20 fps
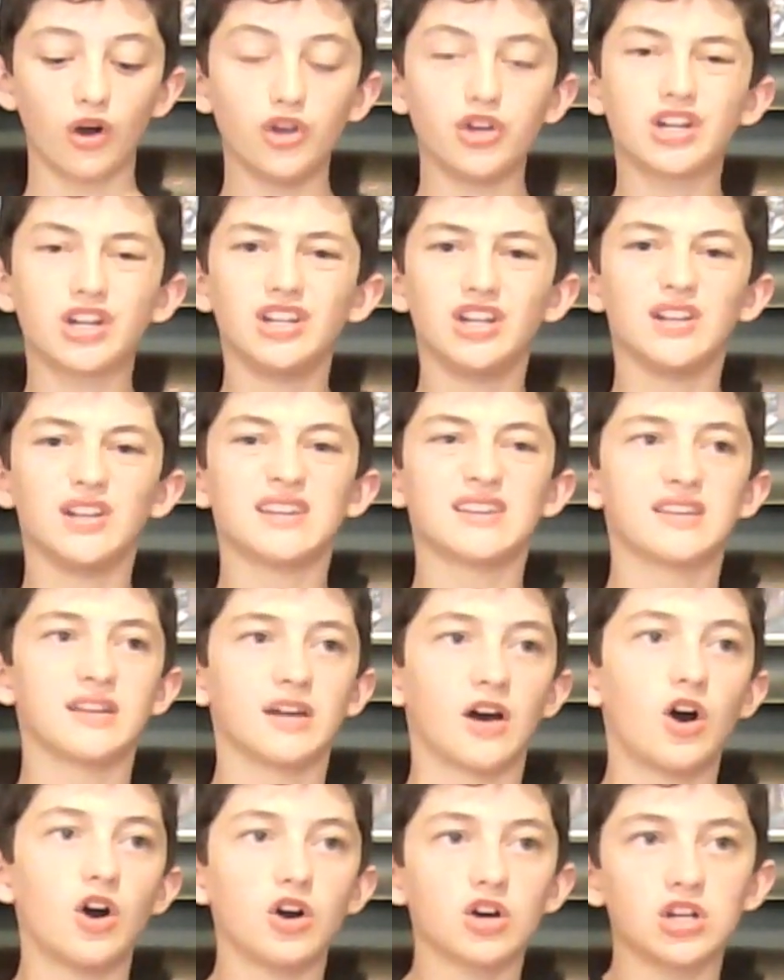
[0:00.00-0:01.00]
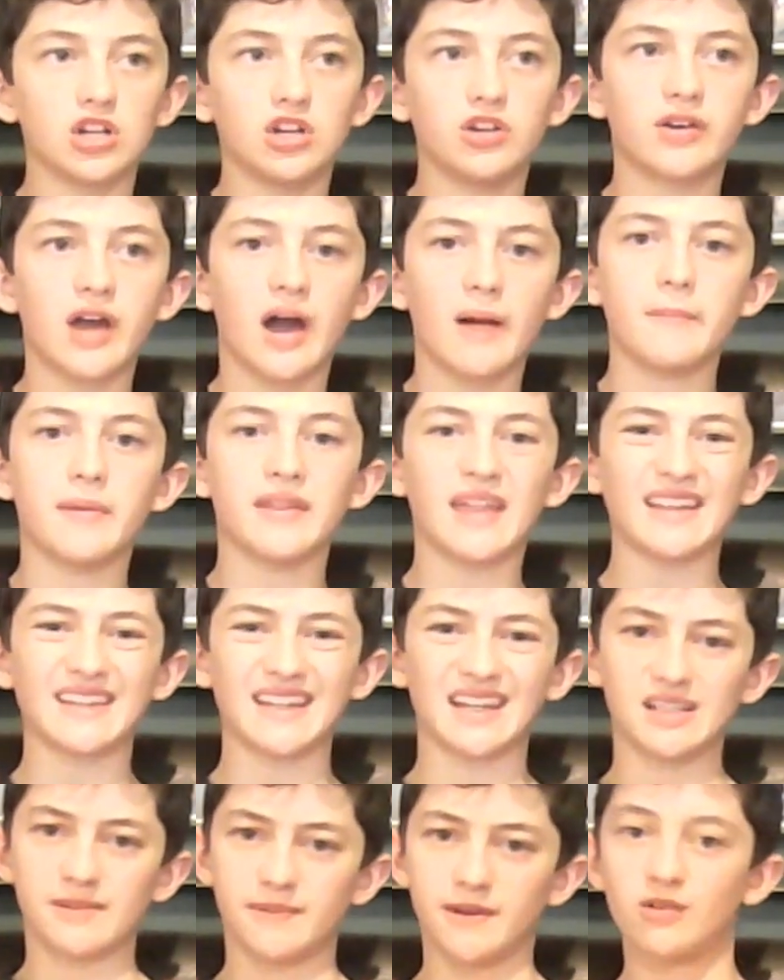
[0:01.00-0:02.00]
Or you can use hot glue gun, but that
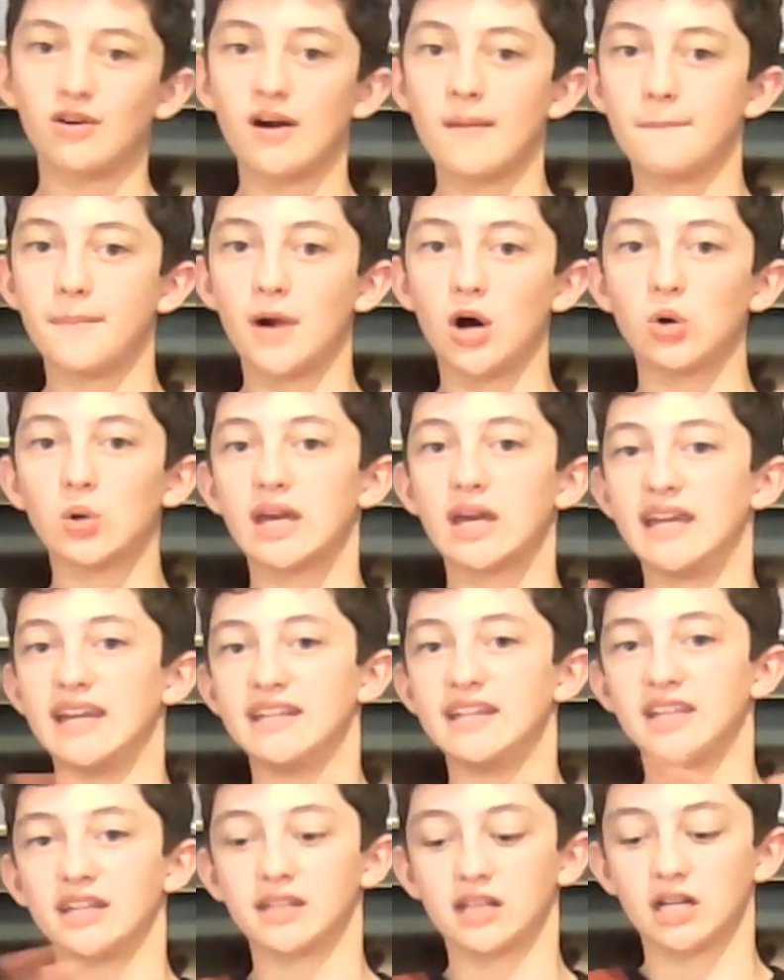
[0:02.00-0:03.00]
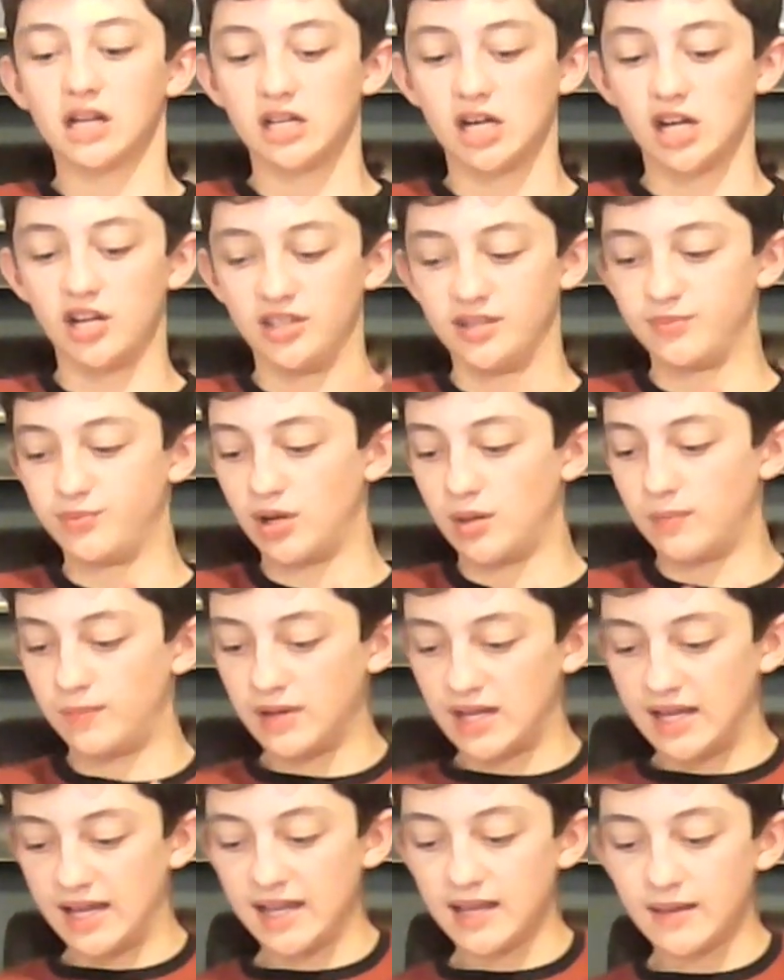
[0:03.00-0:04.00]
tends to be quite bulky and it doesn't close
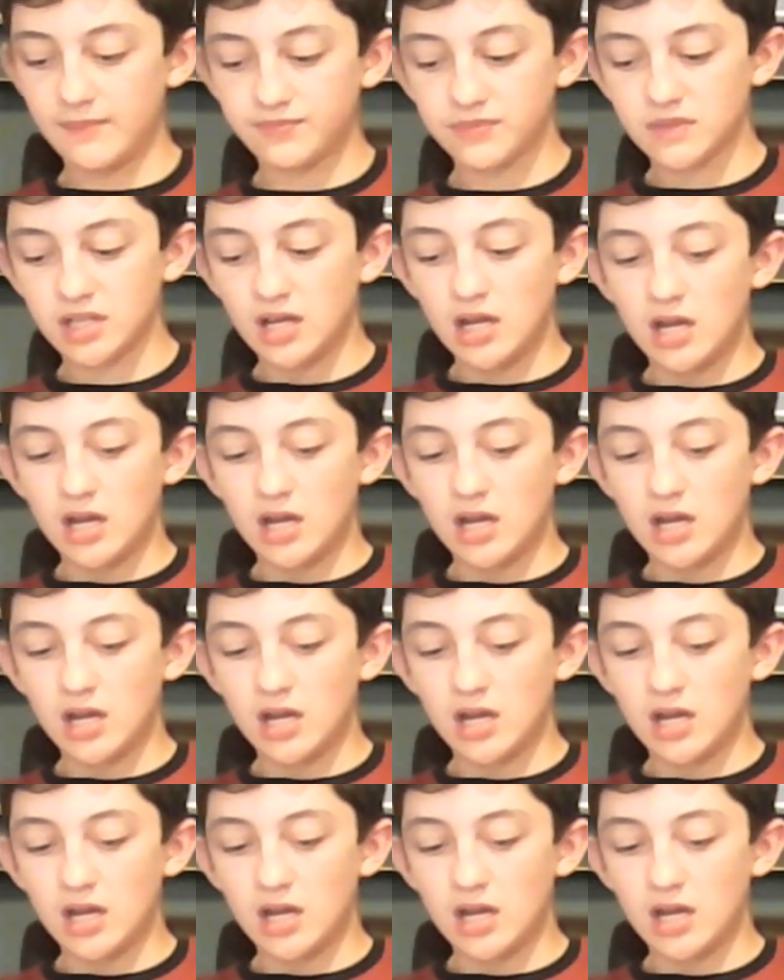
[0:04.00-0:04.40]
properly.